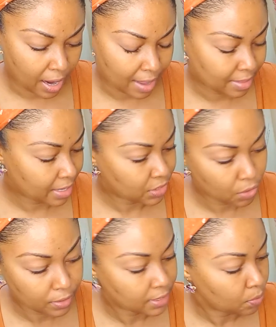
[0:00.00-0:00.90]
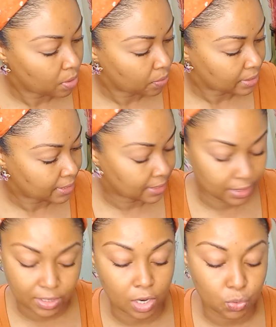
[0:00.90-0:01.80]
I think I saw somewhere where it says
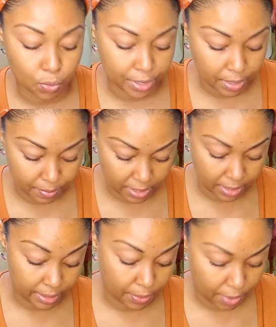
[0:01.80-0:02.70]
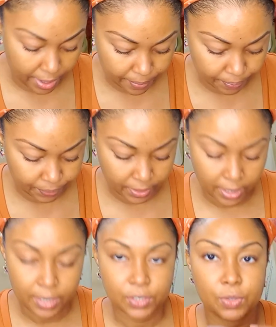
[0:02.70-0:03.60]
it starts working immediately, right?
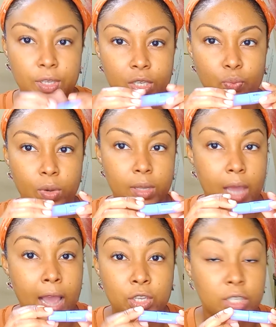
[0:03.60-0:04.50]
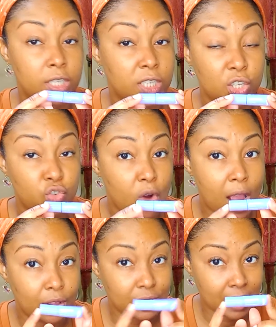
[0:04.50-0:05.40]
So this is what I did. This is a
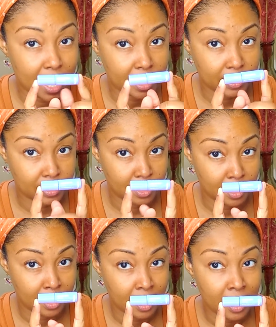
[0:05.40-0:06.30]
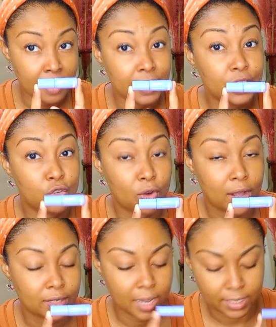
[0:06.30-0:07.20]
trial size. And
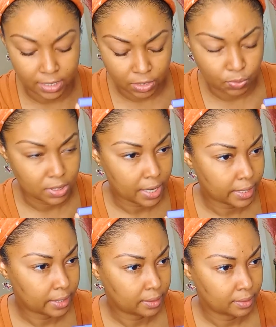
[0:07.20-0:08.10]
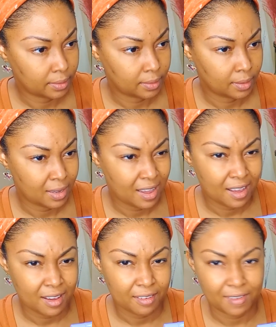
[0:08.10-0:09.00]
this was like
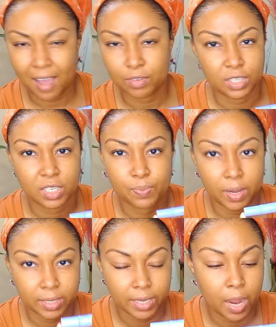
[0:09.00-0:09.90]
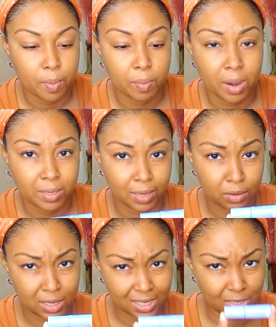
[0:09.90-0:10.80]
$5 or $6. I can't remember. And I was like,
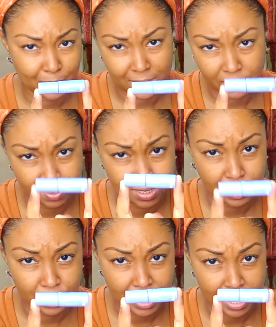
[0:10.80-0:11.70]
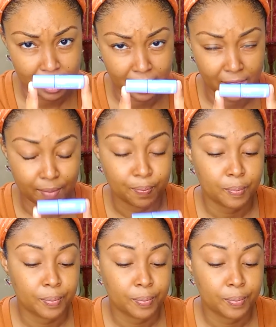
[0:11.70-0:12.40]
oh, that's expensive for this little tiny thing.